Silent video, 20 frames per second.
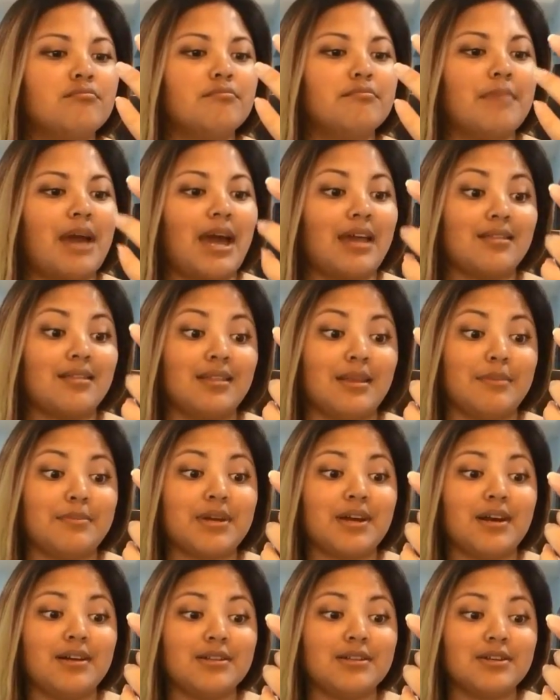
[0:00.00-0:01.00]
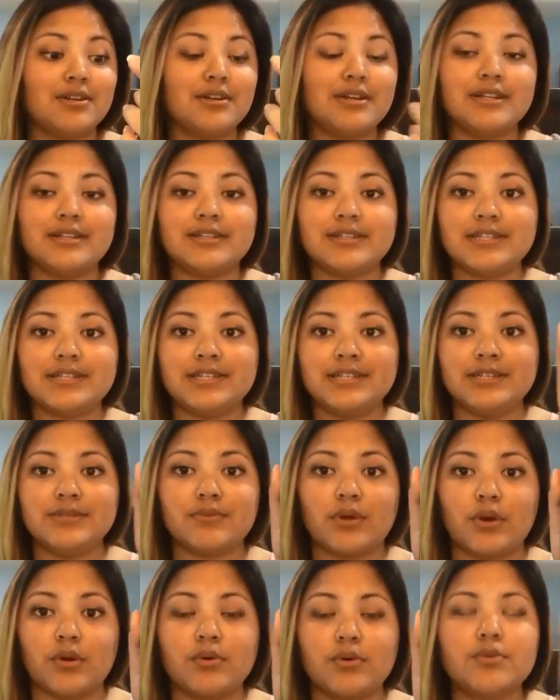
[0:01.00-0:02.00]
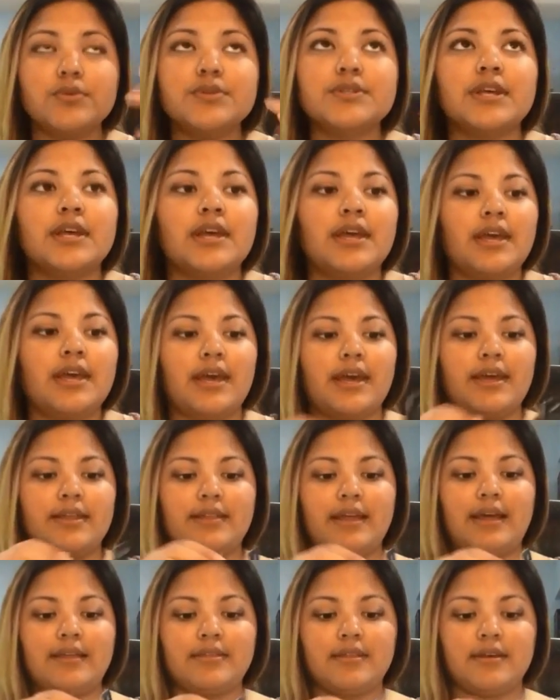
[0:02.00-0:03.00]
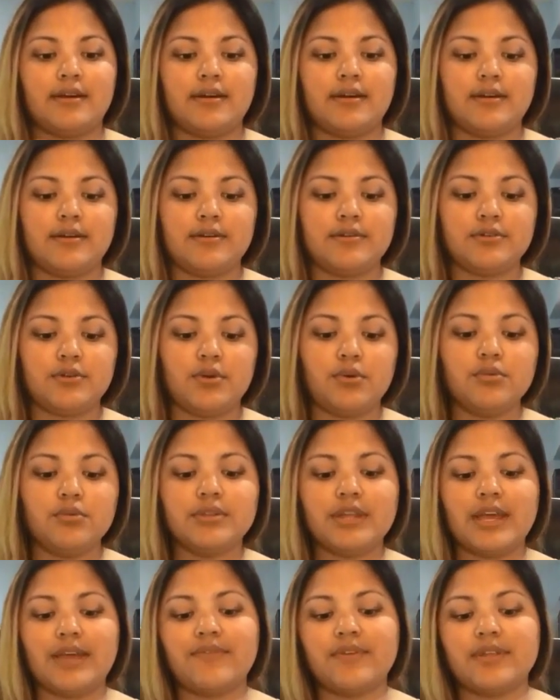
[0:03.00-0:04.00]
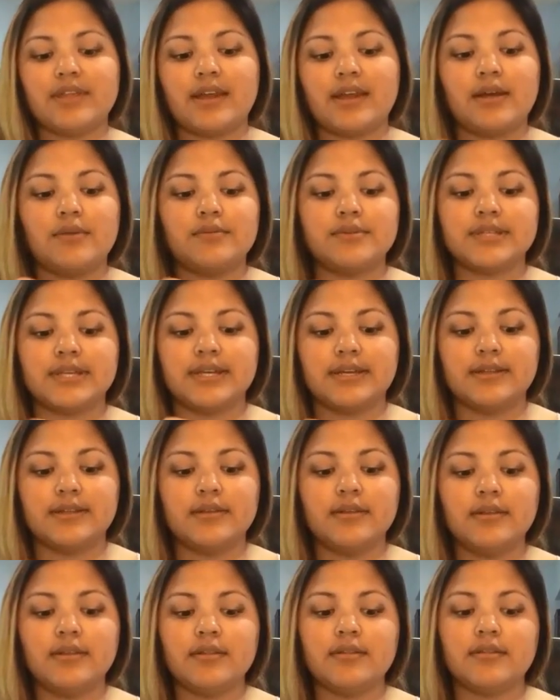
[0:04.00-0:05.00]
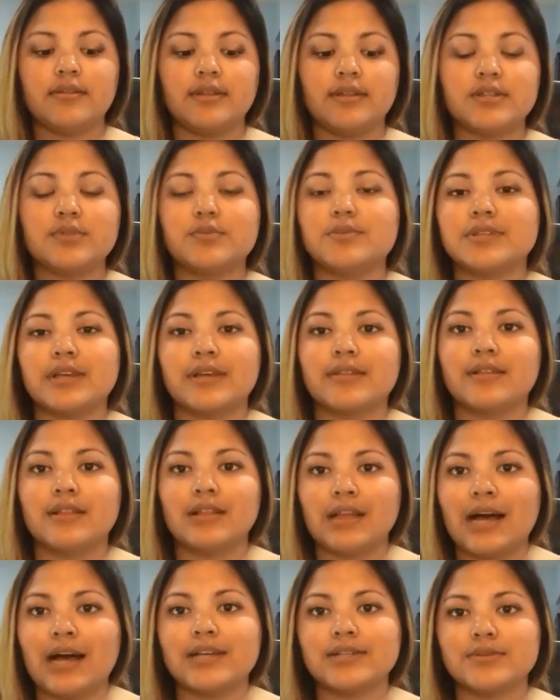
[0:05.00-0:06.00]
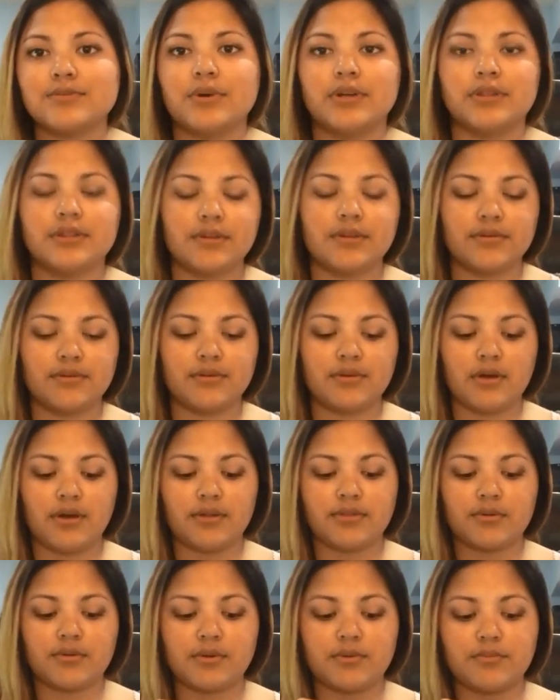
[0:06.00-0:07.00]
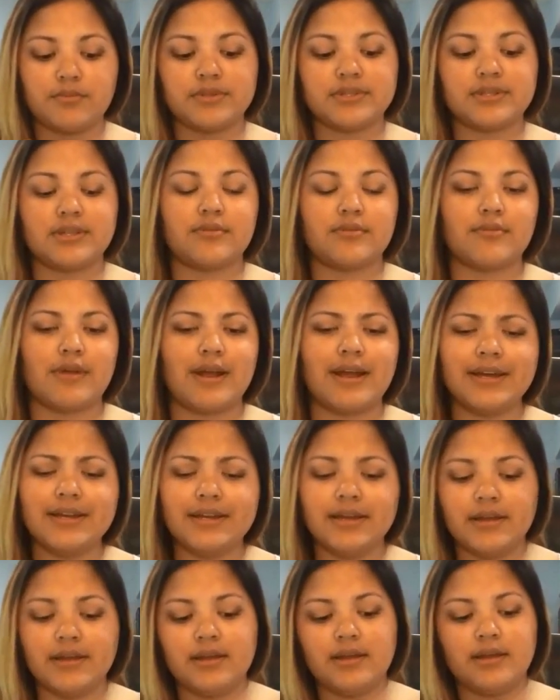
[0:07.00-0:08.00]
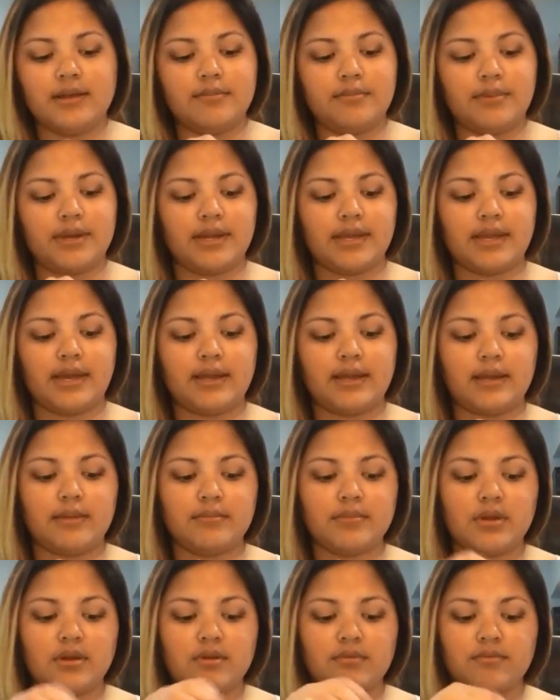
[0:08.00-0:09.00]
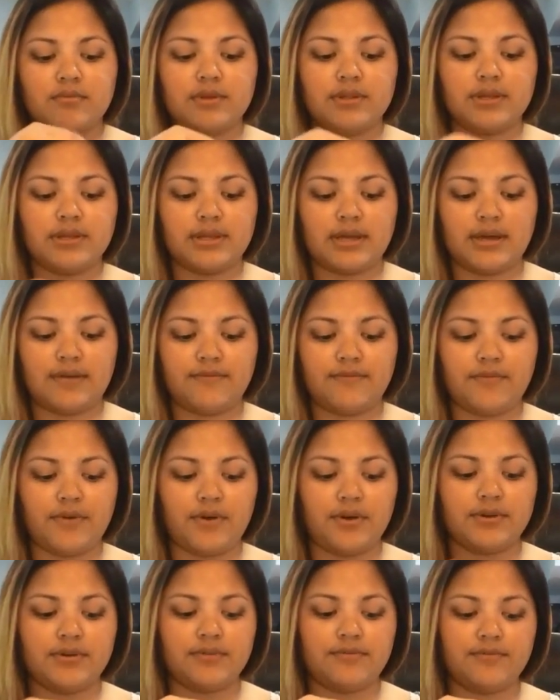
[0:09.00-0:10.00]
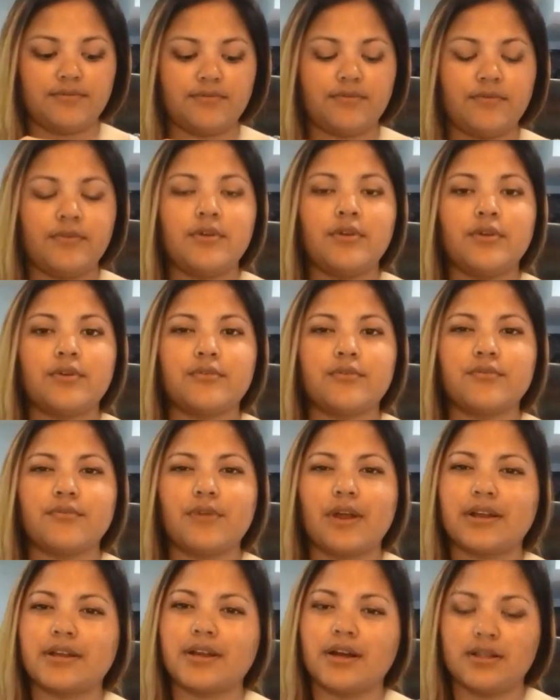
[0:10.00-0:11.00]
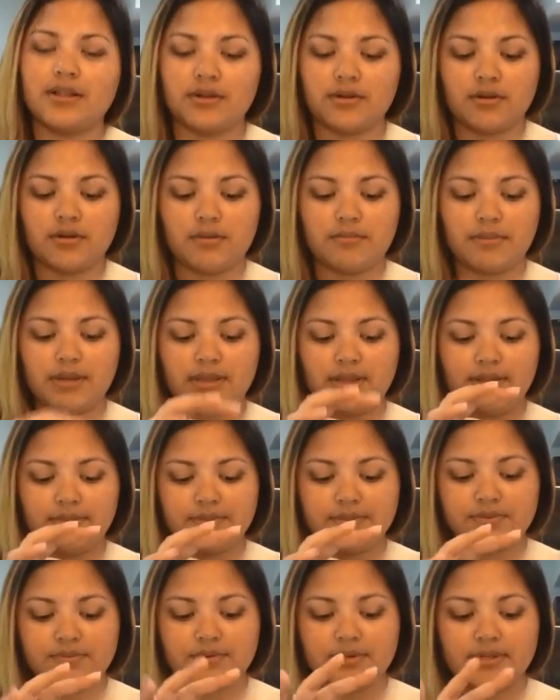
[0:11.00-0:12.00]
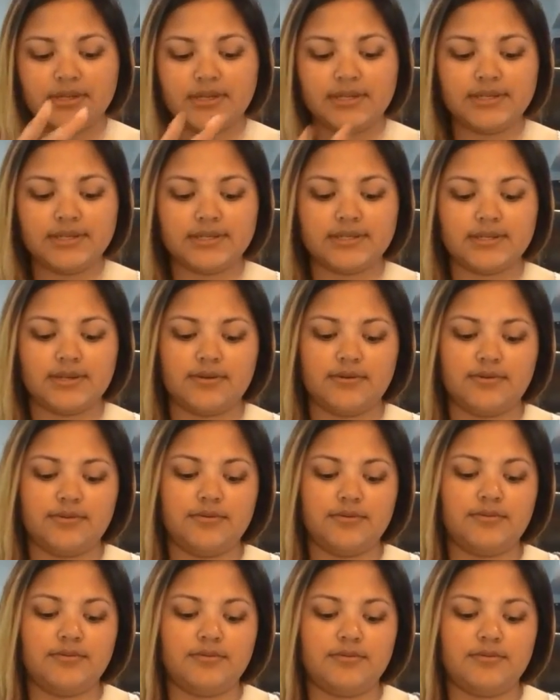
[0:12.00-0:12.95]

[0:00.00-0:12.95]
matte lip color in Tea Rose. And at the Old Navy that I was in, this was like the last one. The other one was the red. But again, I'm not really that fond of red color on my lips really, so